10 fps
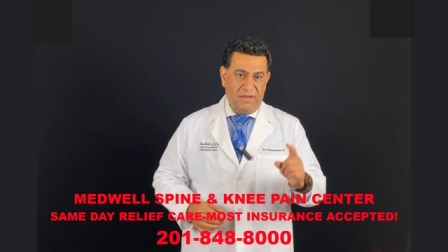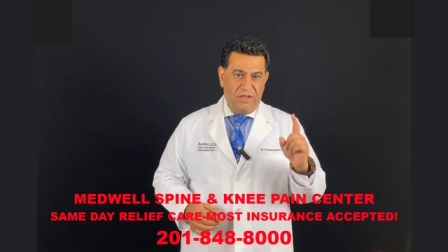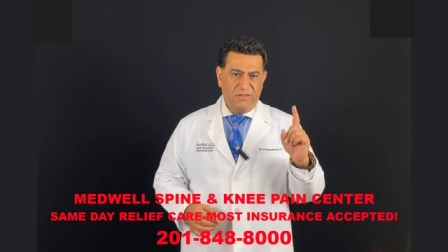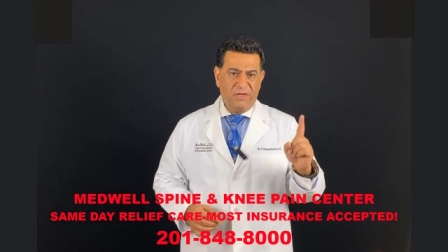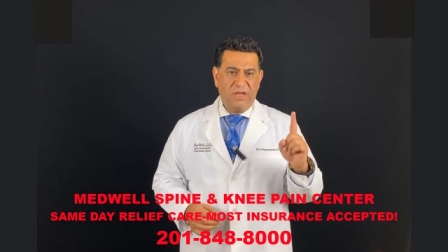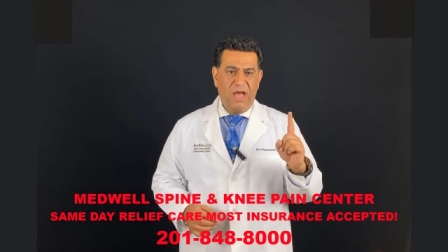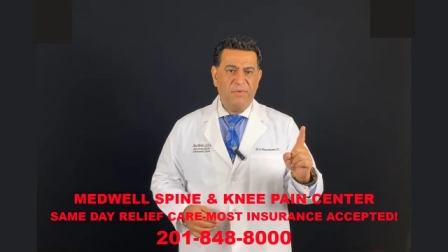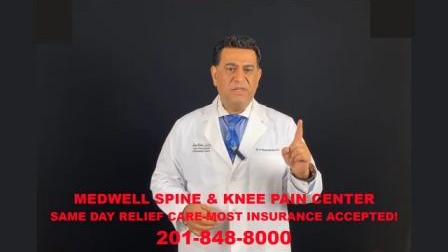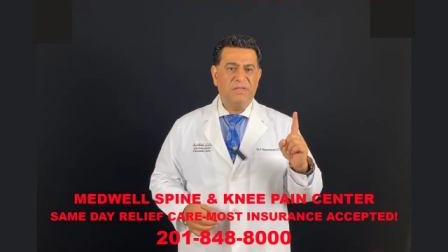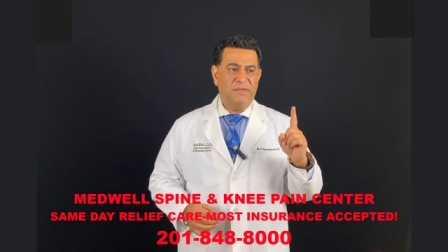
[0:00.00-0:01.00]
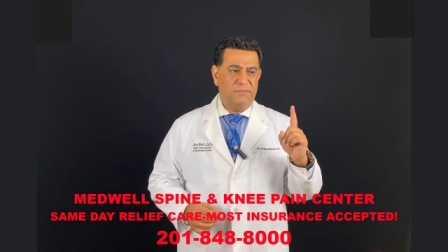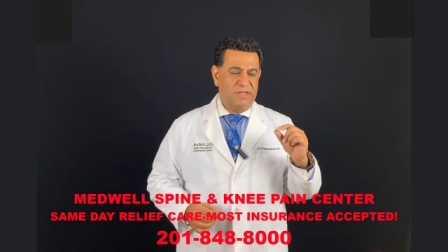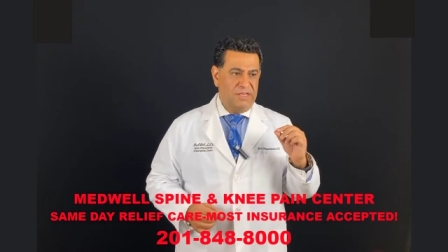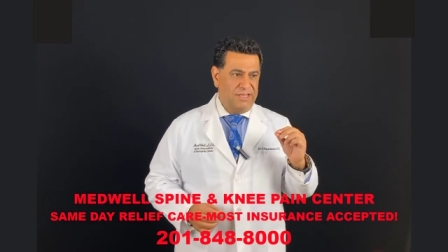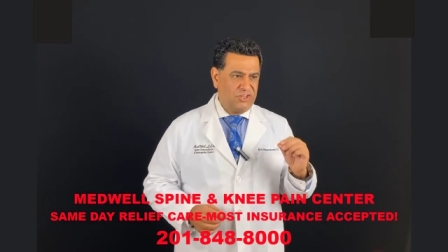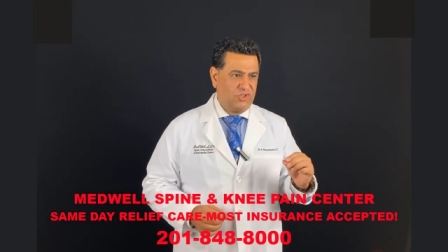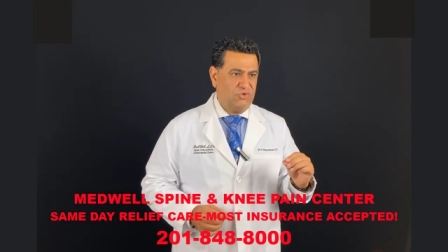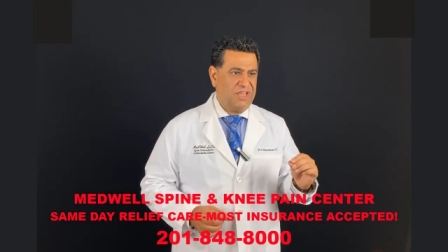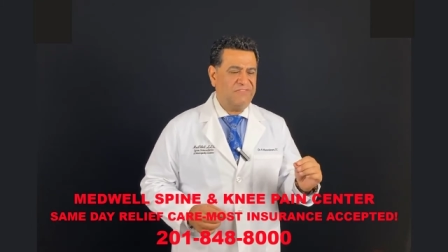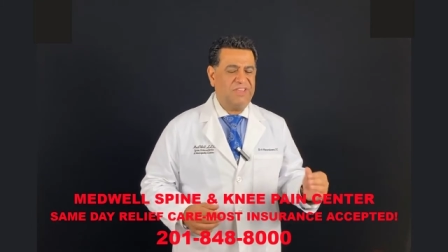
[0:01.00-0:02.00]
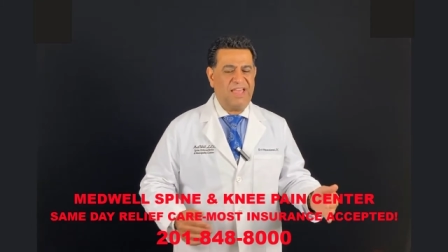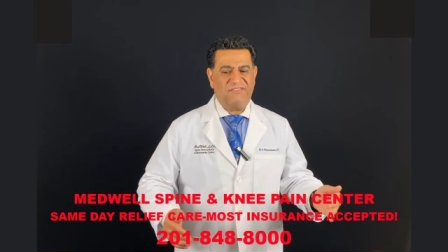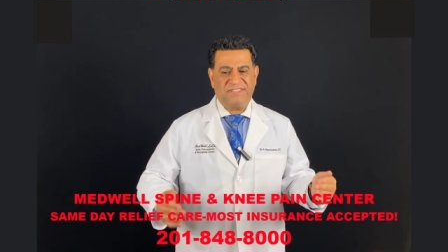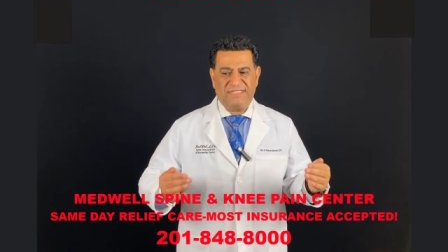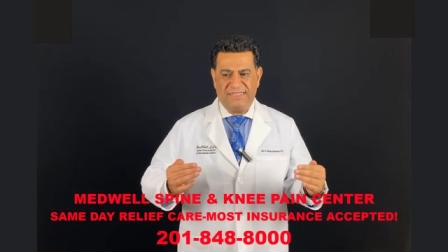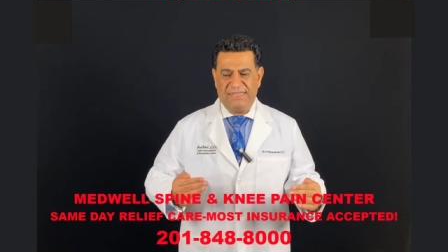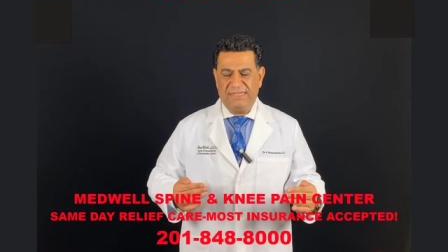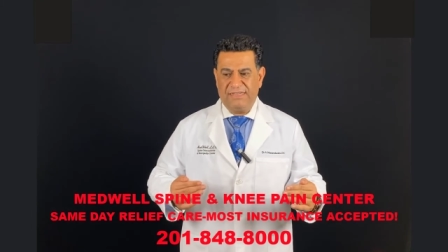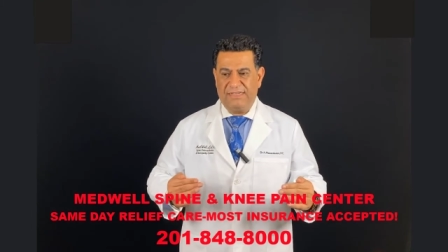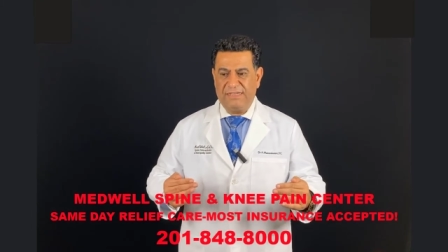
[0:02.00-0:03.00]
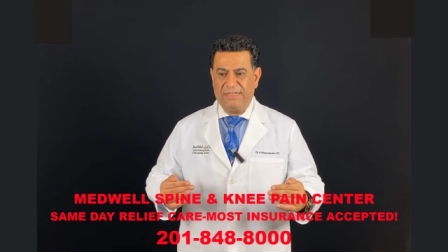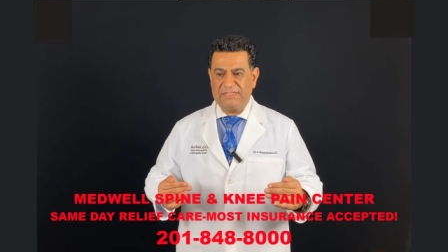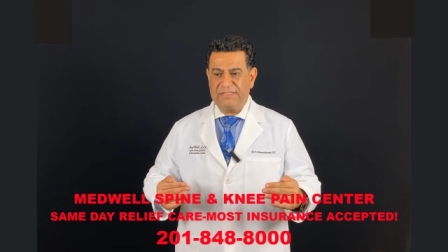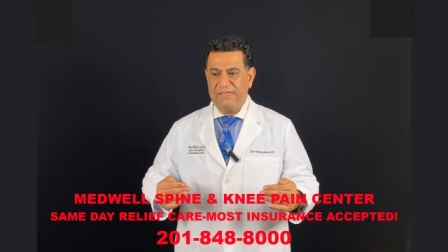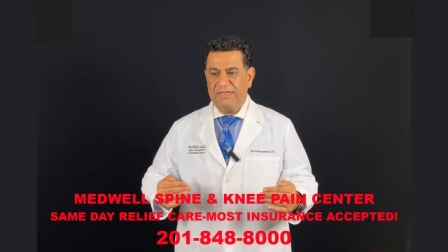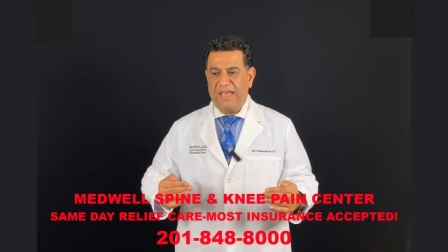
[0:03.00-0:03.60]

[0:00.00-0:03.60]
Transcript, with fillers: Another common issue that we have seen is